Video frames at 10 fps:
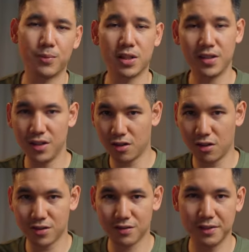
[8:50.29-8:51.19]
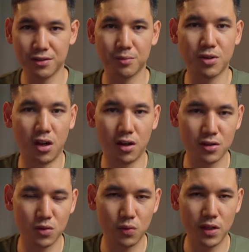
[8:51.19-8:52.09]
But here are still some
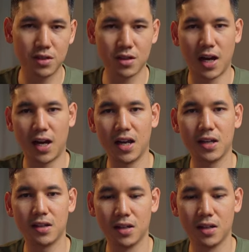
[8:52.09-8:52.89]
cons which I